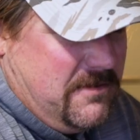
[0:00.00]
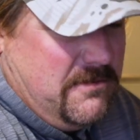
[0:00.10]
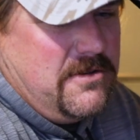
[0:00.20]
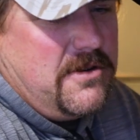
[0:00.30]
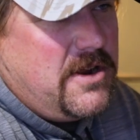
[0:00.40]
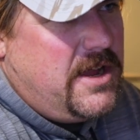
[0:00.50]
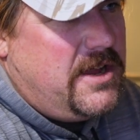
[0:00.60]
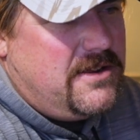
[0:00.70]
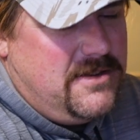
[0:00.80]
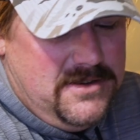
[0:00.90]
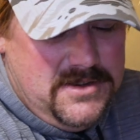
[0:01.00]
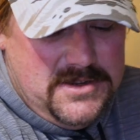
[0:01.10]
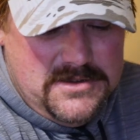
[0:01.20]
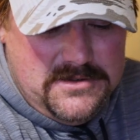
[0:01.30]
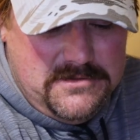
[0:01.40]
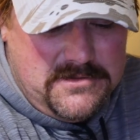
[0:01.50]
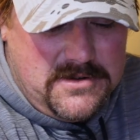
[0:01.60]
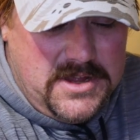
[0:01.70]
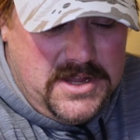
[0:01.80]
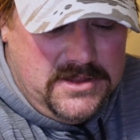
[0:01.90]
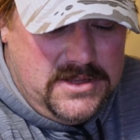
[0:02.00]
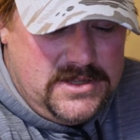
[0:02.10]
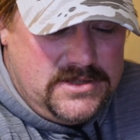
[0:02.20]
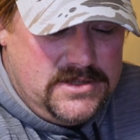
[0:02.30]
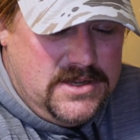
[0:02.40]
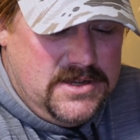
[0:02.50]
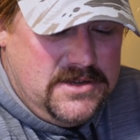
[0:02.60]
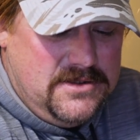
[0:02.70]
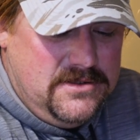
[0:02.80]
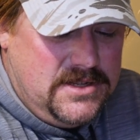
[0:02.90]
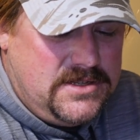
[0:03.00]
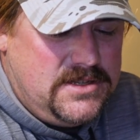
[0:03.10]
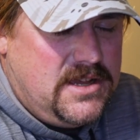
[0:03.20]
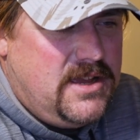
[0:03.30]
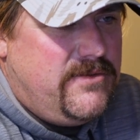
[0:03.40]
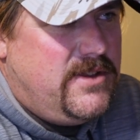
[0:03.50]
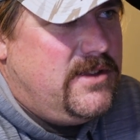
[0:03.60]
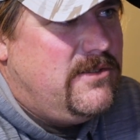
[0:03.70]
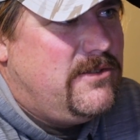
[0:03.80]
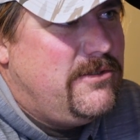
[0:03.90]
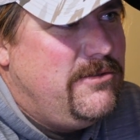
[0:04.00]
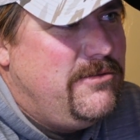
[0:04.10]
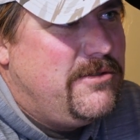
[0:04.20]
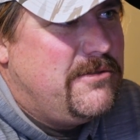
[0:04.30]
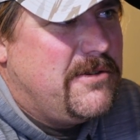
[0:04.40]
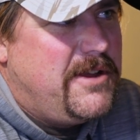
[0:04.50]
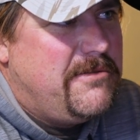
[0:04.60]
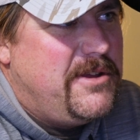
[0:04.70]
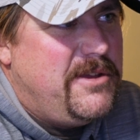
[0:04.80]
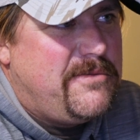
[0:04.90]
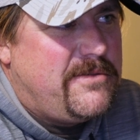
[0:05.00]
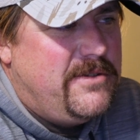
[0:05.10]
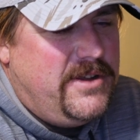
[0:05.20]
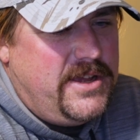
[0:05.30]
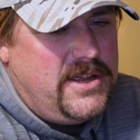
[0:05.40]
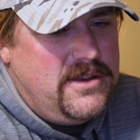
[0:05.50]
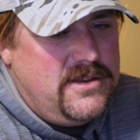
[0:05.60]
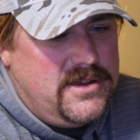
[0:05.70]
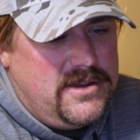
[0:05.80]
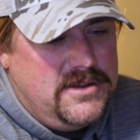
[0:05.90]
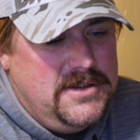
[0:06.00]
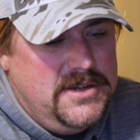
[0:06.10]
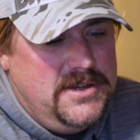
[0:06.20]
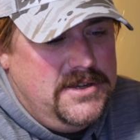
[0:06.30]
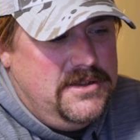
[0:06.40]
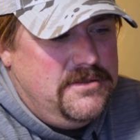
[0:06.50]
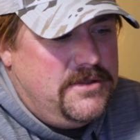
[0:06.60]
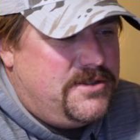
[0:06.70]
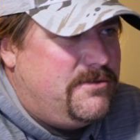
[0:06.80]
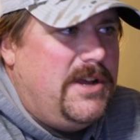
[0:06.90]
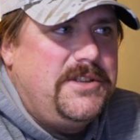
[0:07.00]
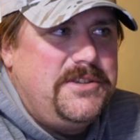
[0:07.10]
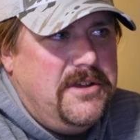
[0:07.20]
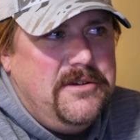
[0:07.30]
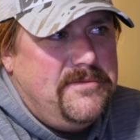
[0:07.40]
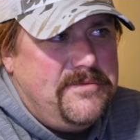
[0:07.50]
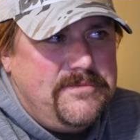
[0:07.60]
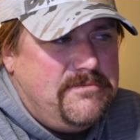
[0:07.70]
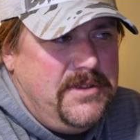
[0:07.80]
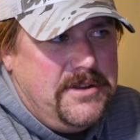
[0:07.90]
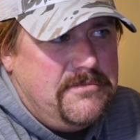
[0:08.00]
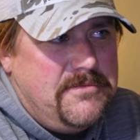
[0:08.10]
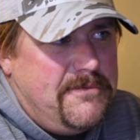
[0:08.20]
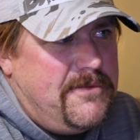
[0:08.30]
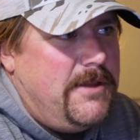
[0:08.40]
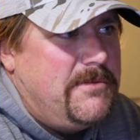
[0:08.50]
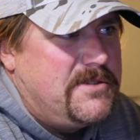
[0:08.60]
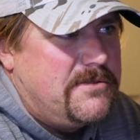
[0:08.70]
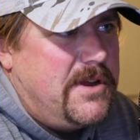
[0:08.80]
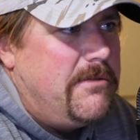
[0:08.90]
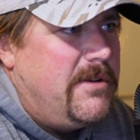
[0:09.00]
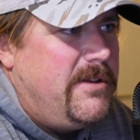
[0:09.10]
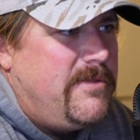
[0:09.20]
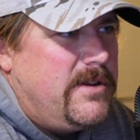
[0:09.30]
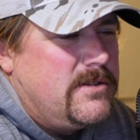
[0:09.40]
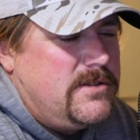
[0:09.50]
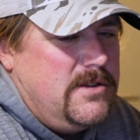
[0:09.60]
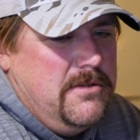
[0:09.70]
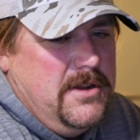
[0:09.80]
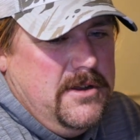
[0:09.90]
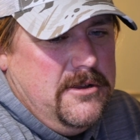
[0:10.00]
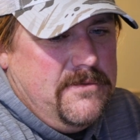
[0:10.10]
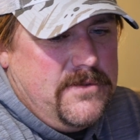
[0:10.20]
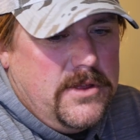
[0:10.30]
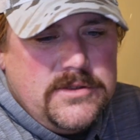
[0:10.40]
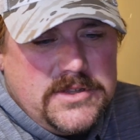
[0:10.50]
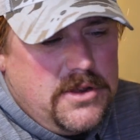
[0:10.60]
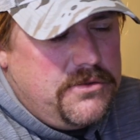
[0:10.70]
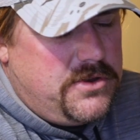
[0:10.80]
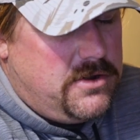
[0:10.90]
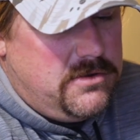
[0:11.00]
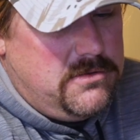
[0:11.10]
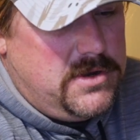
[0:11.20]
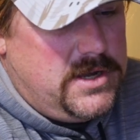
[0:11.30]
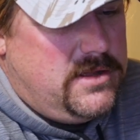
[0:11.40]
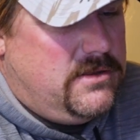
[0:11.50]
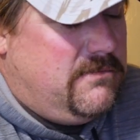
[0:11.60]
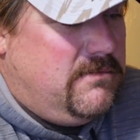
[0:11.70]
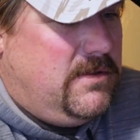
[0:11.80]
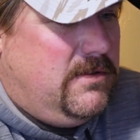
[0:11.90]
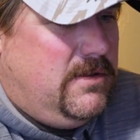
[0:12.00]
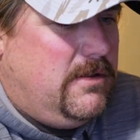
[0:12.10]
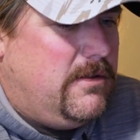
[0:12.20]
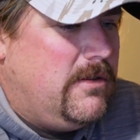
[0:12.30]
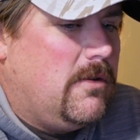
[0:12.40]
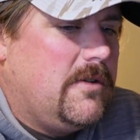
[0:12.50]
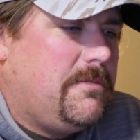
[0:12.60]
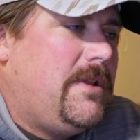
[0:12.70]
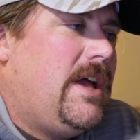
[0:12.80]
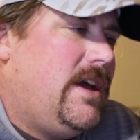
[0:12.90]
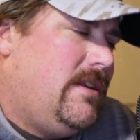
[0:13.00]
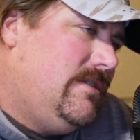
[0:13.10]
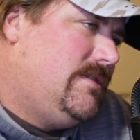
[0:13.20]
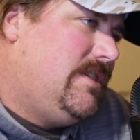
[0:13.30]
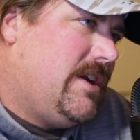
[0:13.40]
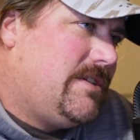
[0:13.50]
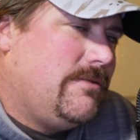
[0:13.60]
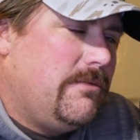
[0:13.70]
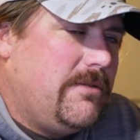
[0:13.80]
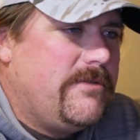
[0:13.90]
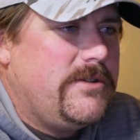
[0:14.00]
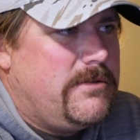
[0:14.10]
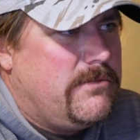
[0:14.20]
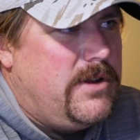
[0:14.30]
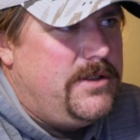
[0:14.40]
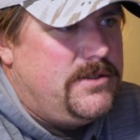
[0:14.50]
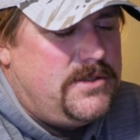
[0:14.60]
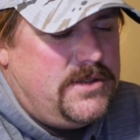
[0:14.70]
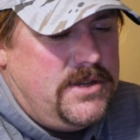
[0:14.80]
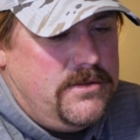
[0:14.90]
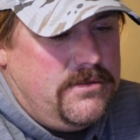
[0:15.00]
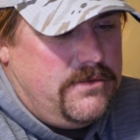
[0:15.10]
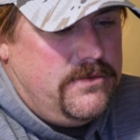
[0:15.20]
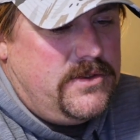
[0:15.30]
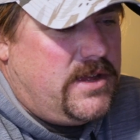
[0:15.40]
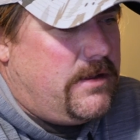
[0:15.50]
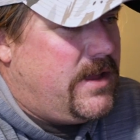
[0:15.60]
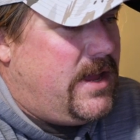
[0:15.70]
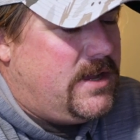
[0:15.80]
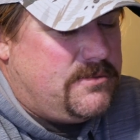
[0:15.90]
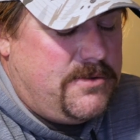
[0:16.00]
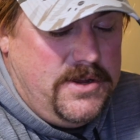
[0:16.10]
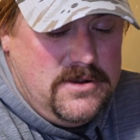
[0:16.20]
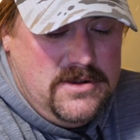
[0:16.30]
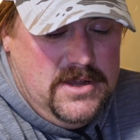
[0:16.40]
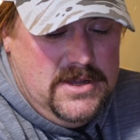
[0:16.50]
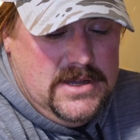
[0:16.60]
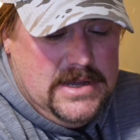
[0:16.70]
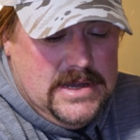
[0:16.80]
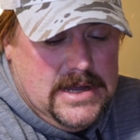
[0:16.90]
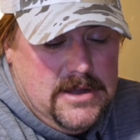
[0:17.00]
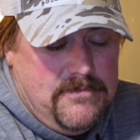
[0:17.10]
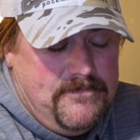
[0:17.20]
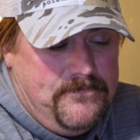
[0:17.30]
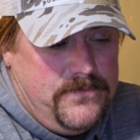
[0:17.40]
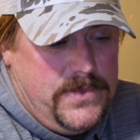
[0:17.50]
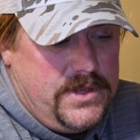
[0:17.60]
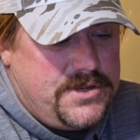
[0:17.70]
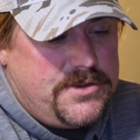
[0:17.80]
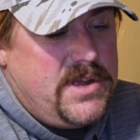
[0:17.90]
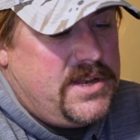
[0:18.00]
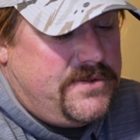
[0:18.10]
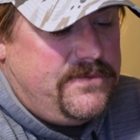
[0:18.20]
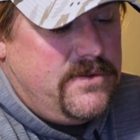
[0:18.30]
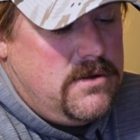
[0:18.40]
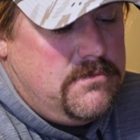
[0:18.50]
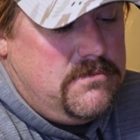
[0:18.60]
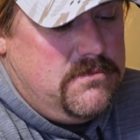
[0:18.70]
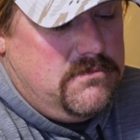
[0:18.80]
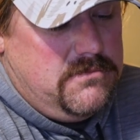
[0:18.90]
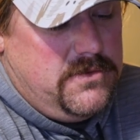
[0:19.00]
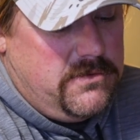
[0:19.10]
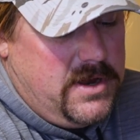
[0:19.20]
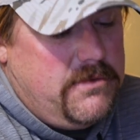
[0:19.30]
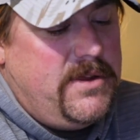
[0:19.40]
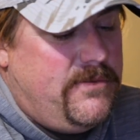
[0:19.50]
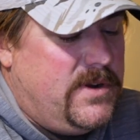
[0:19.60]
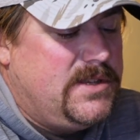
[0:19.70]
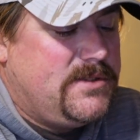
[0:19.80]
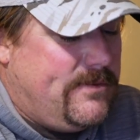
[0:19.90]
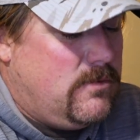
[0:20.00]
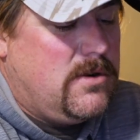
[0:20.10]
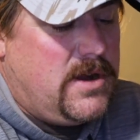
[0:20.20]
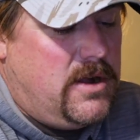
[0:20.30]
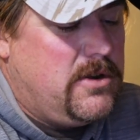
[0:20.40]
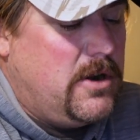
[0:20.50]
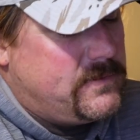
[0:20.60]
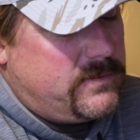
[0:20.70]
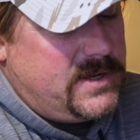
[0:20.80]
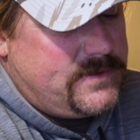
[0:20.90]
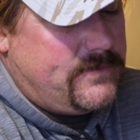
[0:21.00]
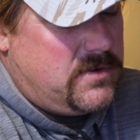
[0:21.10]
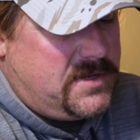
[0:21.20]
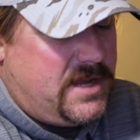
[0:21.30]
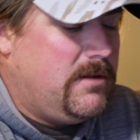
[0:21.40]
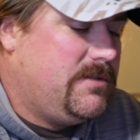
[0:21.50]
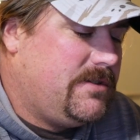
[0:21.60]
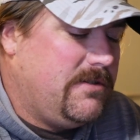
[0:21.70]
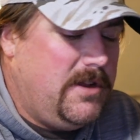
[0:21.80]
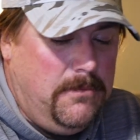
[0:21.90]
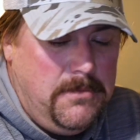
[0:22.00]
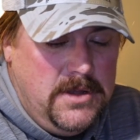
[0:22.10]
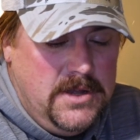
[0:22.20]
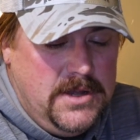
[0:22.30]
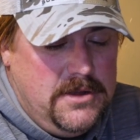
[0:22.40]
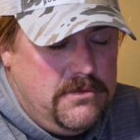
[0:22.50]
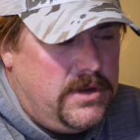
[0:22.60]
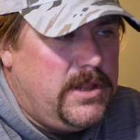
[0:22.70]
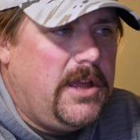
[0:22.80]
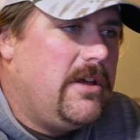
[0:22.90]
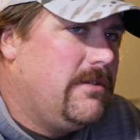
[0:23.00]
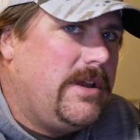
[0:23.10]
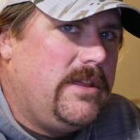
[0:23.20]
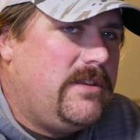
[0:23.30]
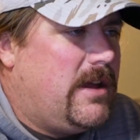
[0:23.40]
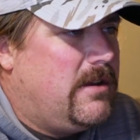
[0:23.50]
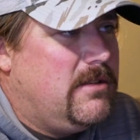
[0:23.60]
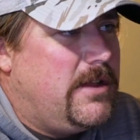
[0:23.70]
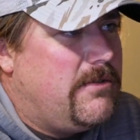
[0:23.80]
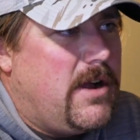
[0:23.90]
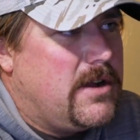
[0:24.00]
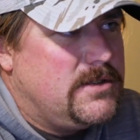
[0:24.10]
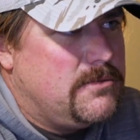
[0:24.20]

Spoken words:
doing all right. Doing all right. Let's dive into the Grey Reef and the stretch of the famous Grey Reef here. So, for those that don't know, the North Platte is the actual river that runs through the town of Casper here. The stretch from Grey Reef Reservoir, Alcova Reservoir downstream, really all the way to the town of Glen Rock is